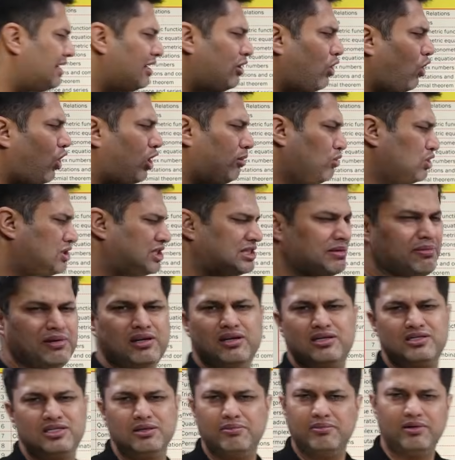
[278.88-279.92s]
they are almost
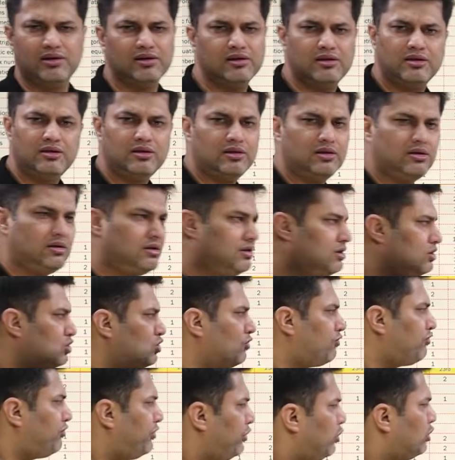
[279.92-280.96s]
similar.
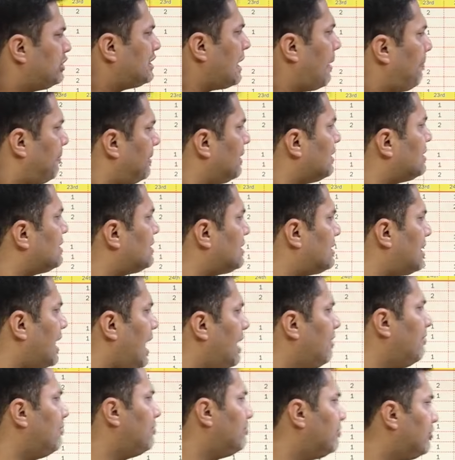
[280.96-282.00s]
So few chapters
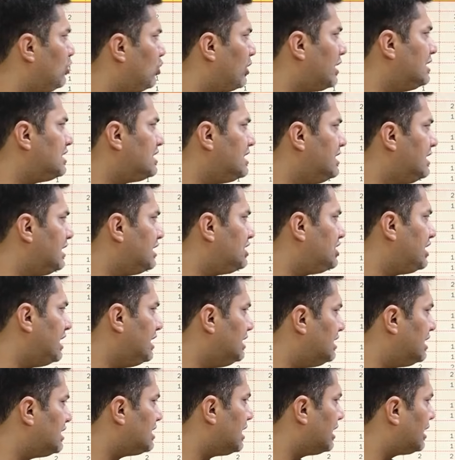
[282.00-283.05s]
have, you can see the
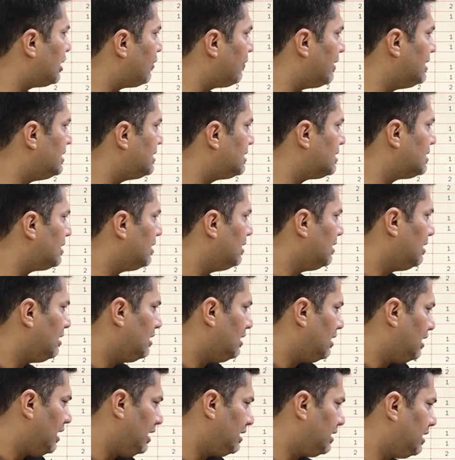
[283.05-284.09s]
changes, otherwise
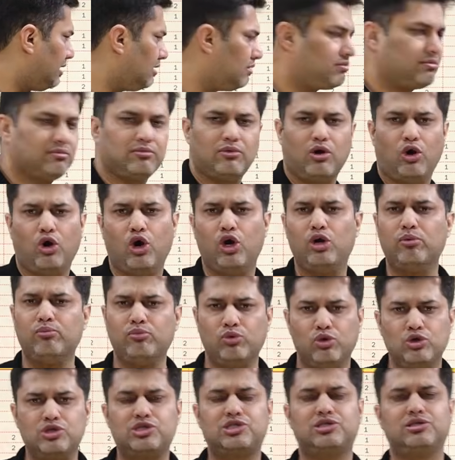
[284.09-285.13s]
I think
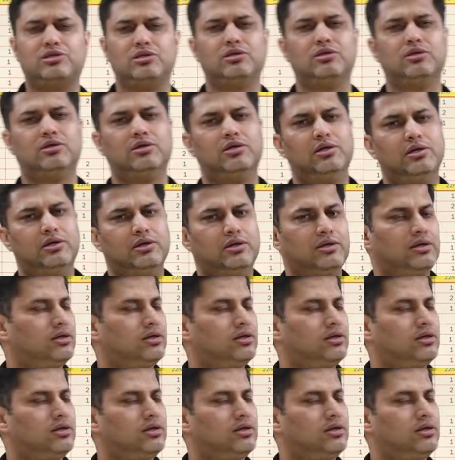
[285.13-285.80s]
almost the,